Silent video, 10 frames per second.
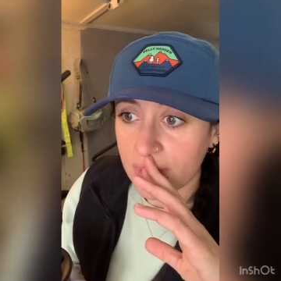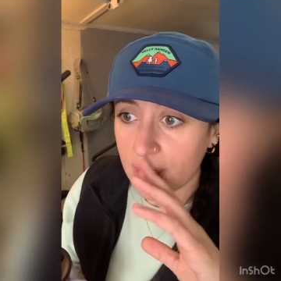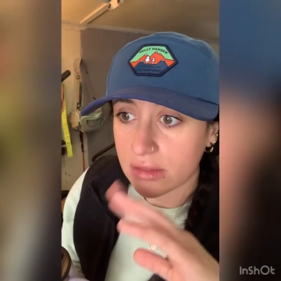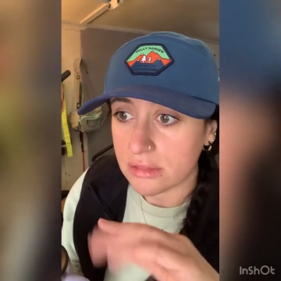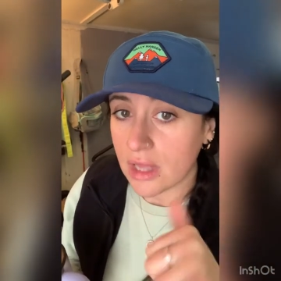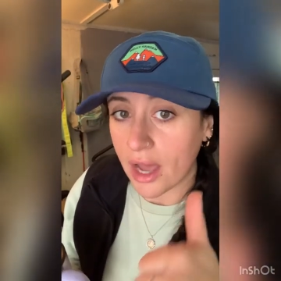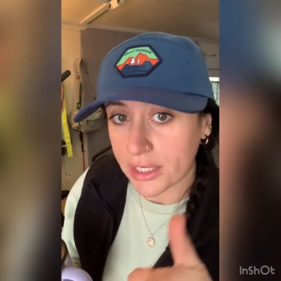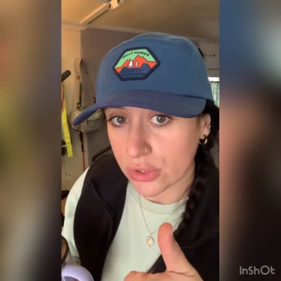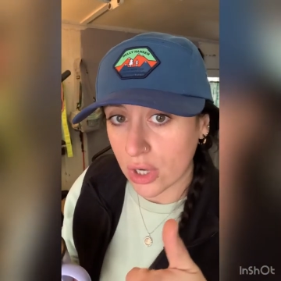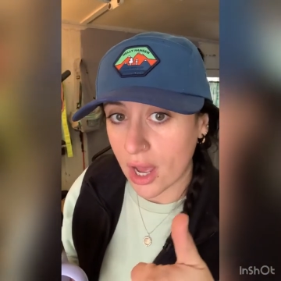Line
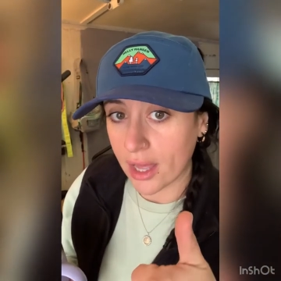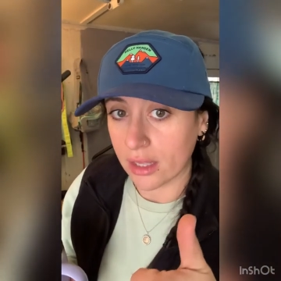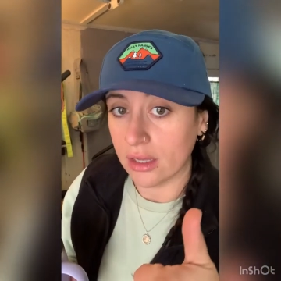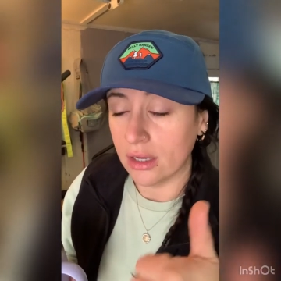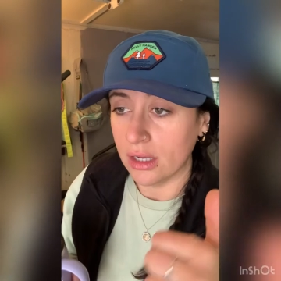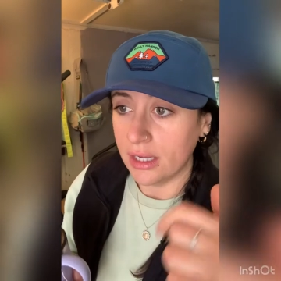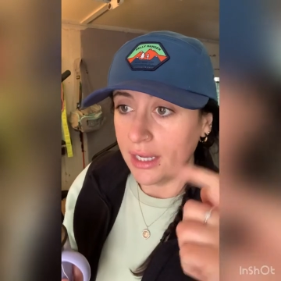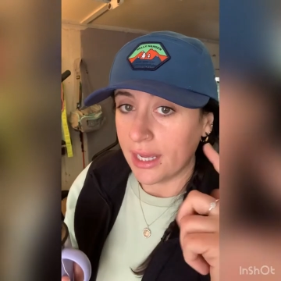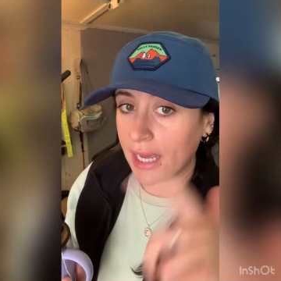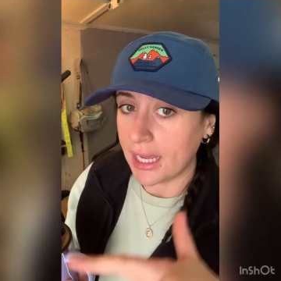dry,
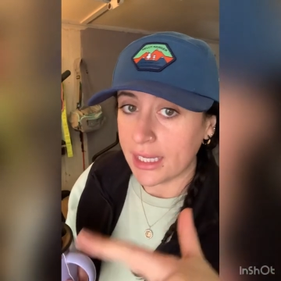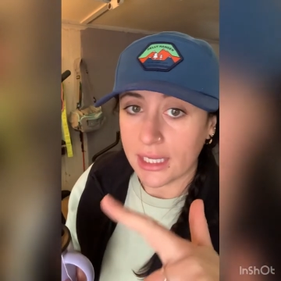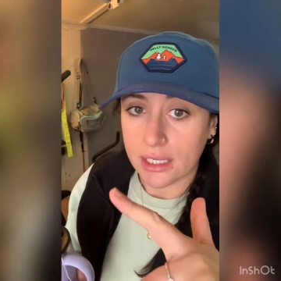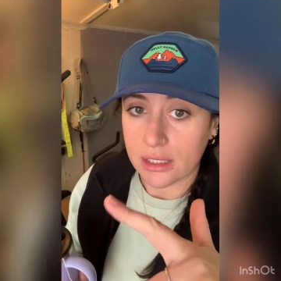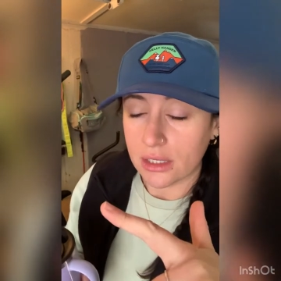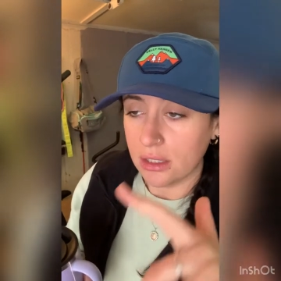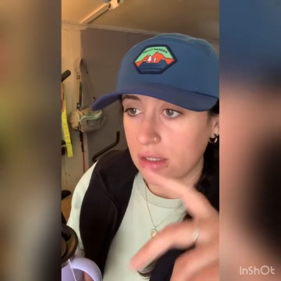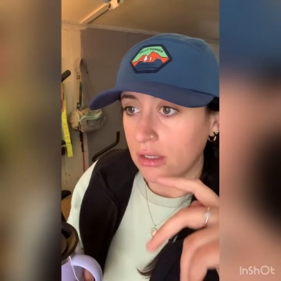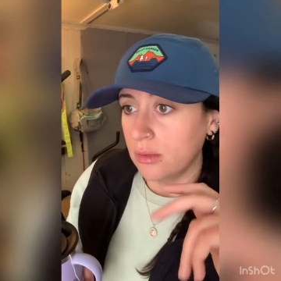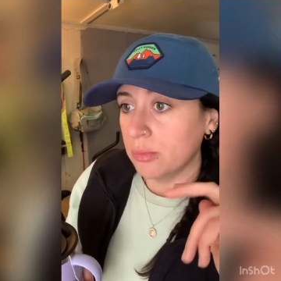hang it.
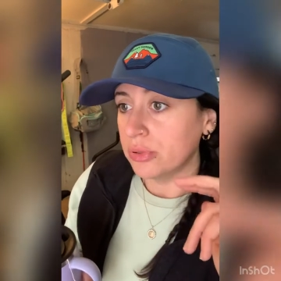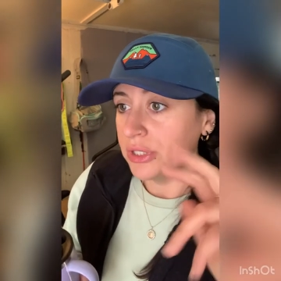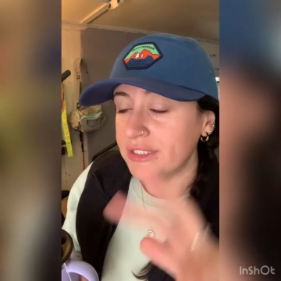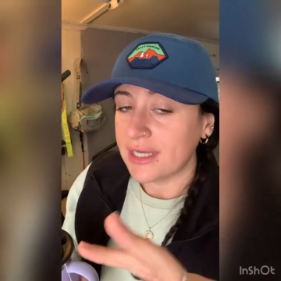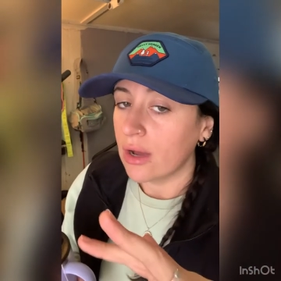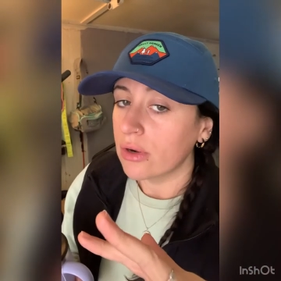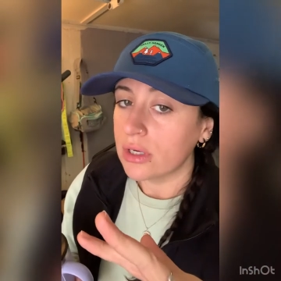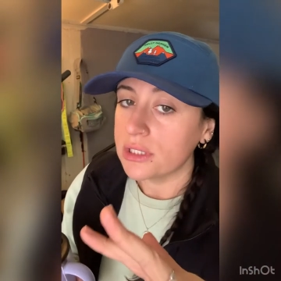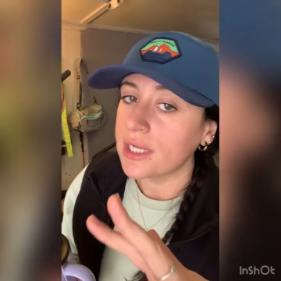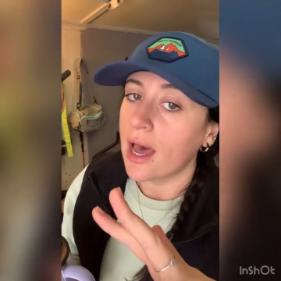Put it down on a
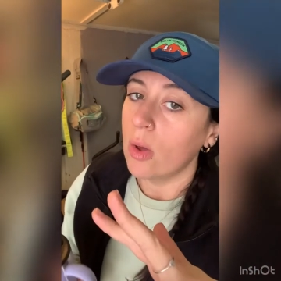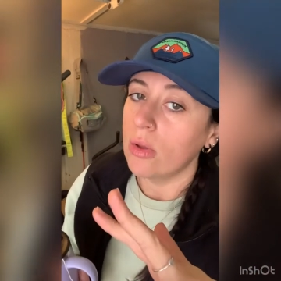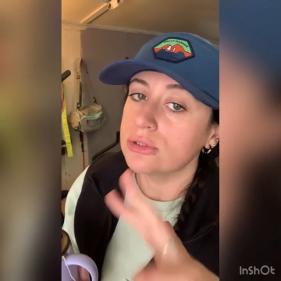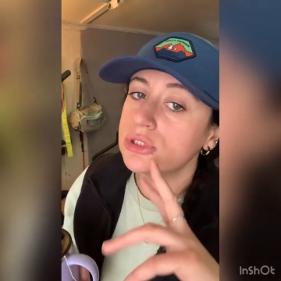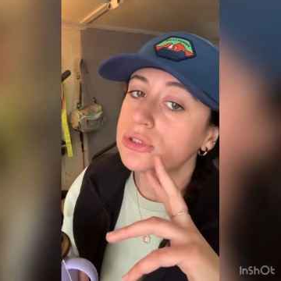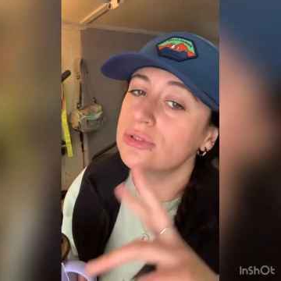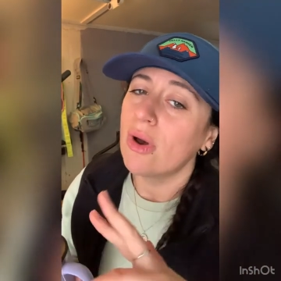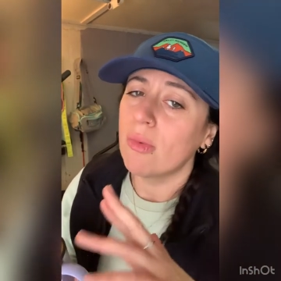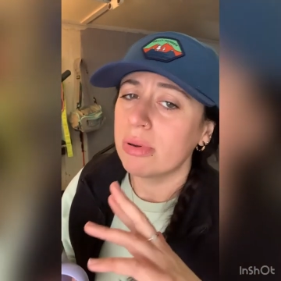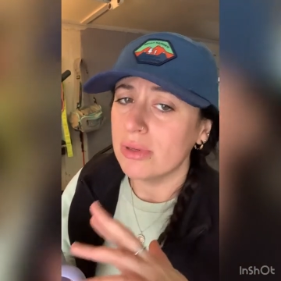towel. Just
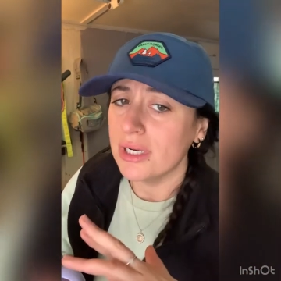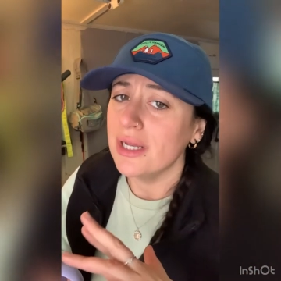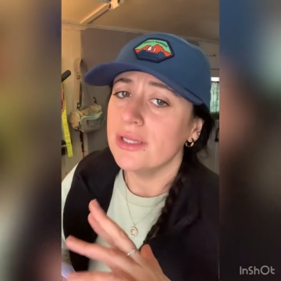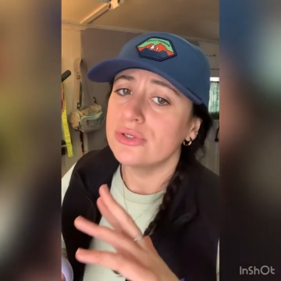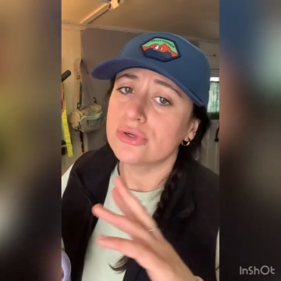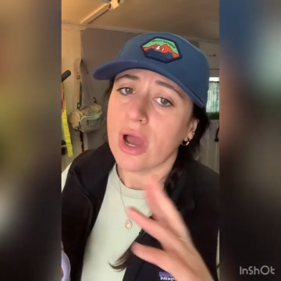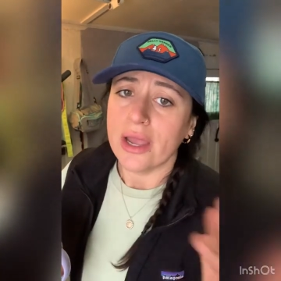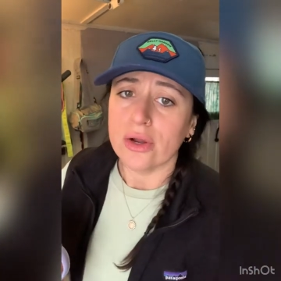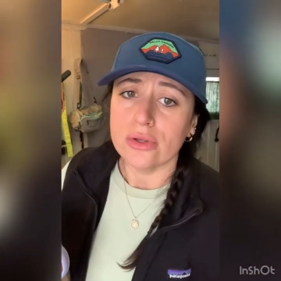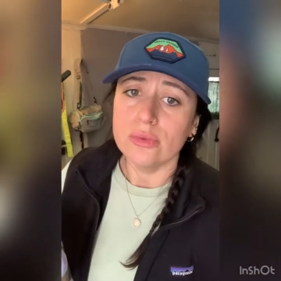don't put it in the dryer.
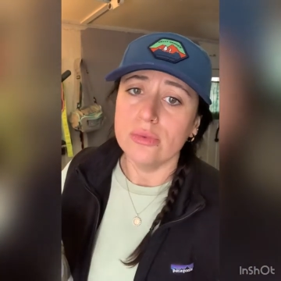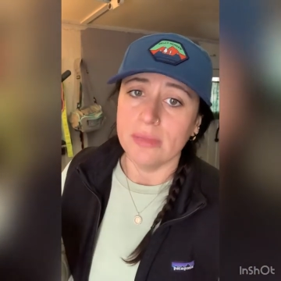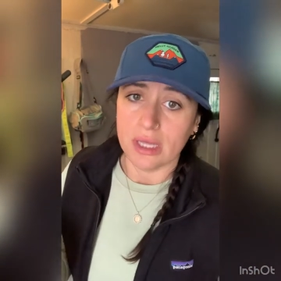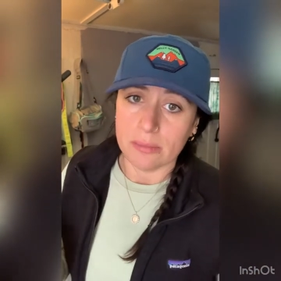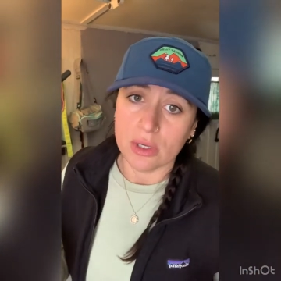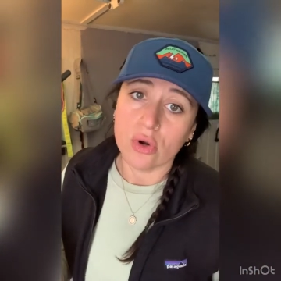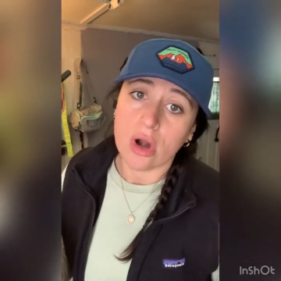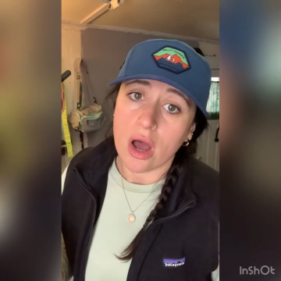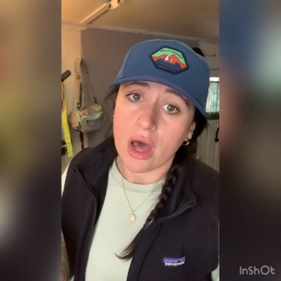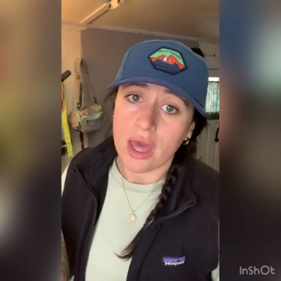You will make me
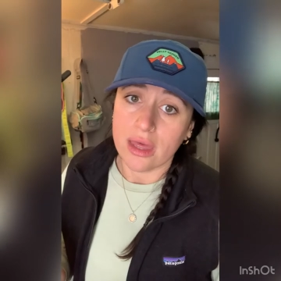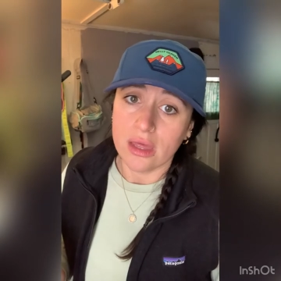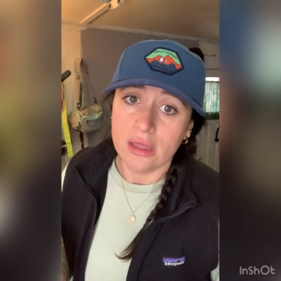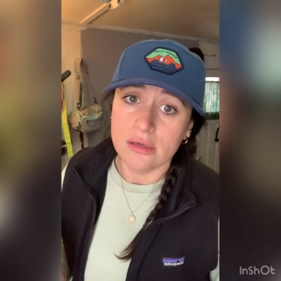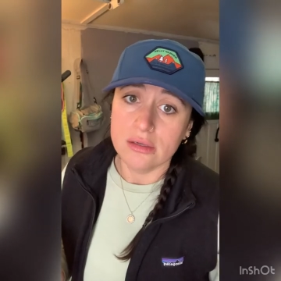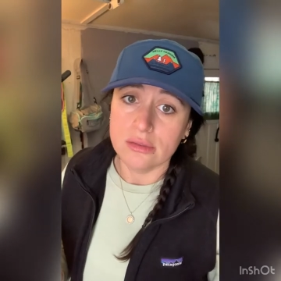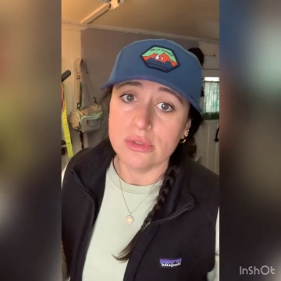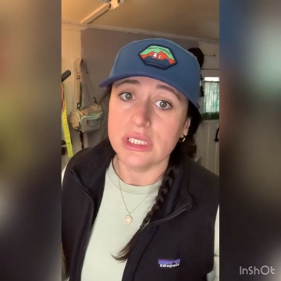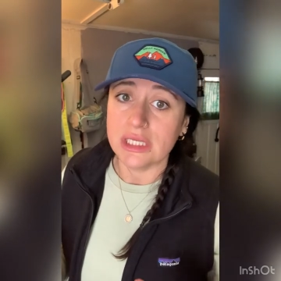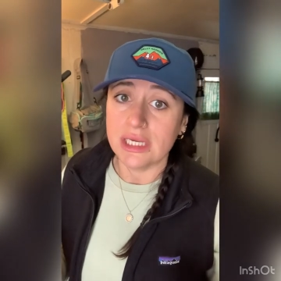cry.
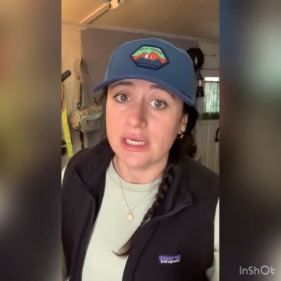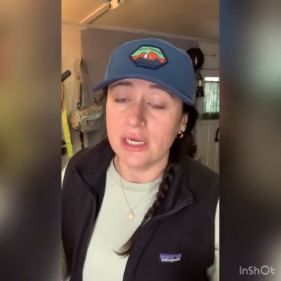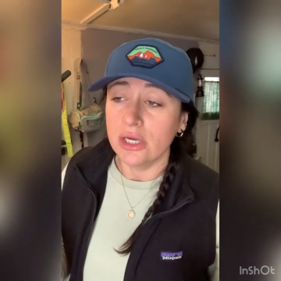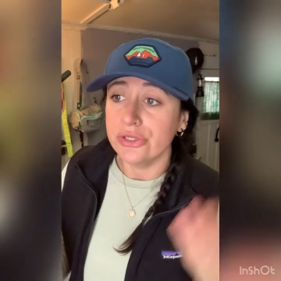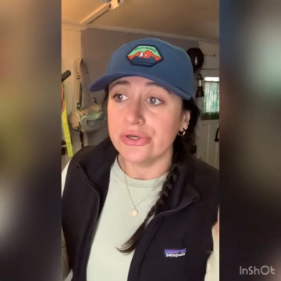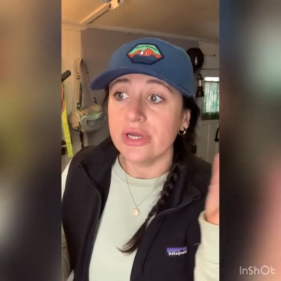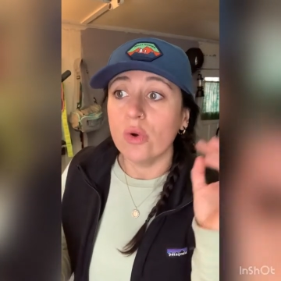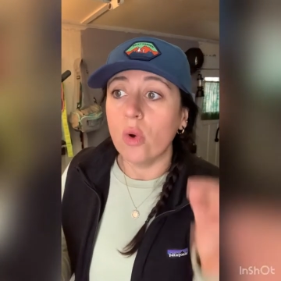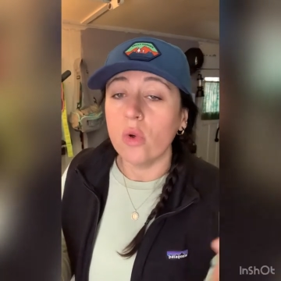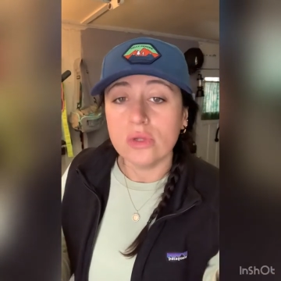Really? You'll get
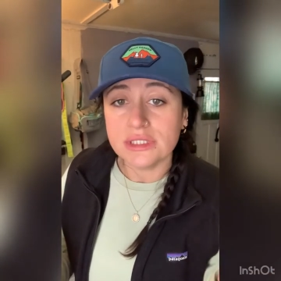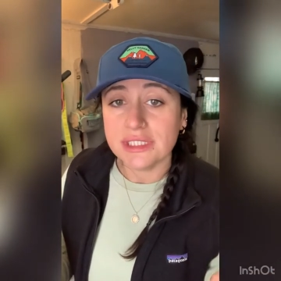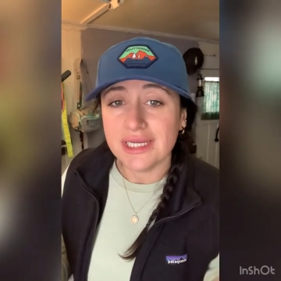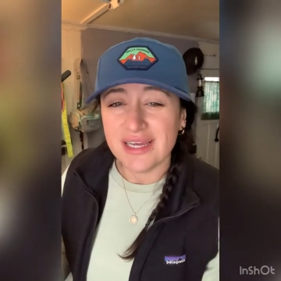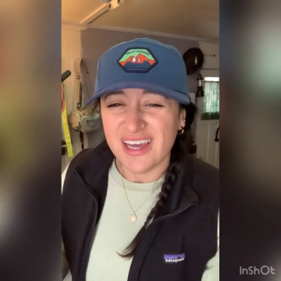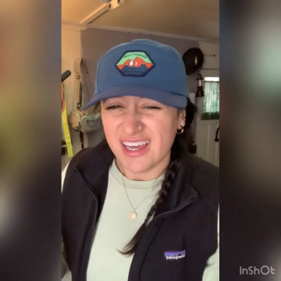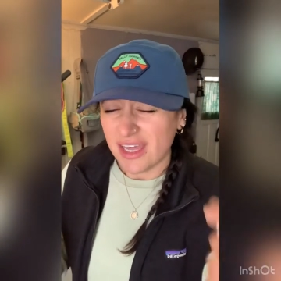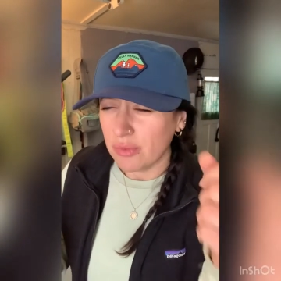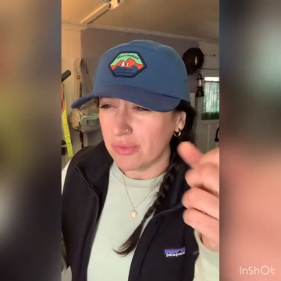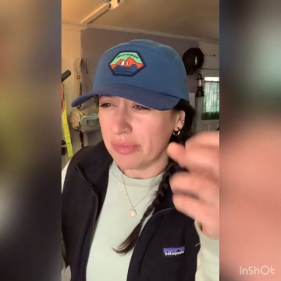holes in it. It
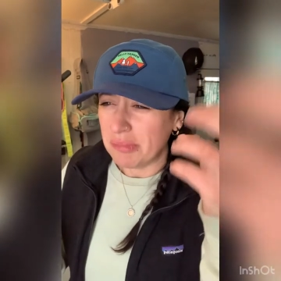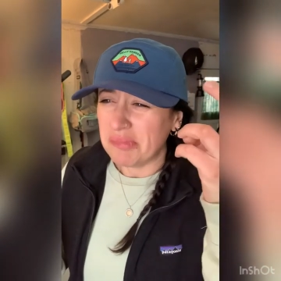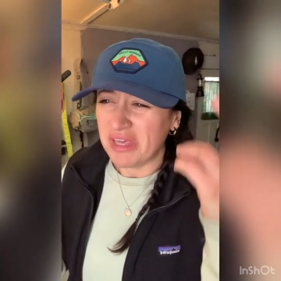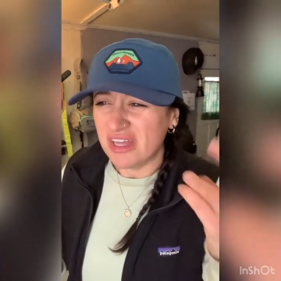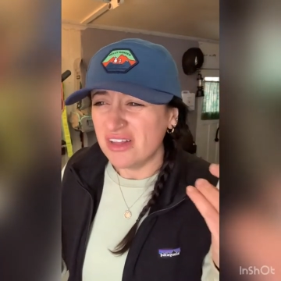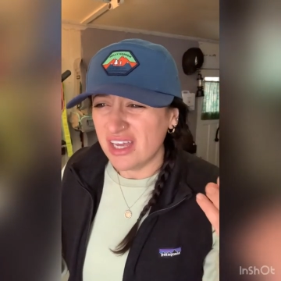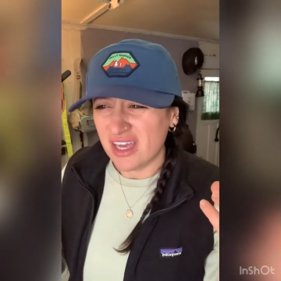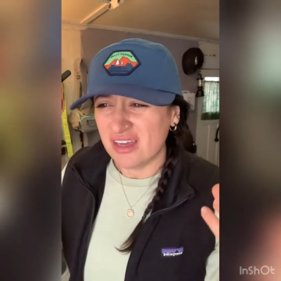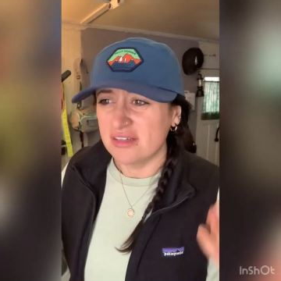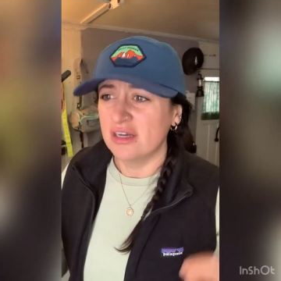will be pilling.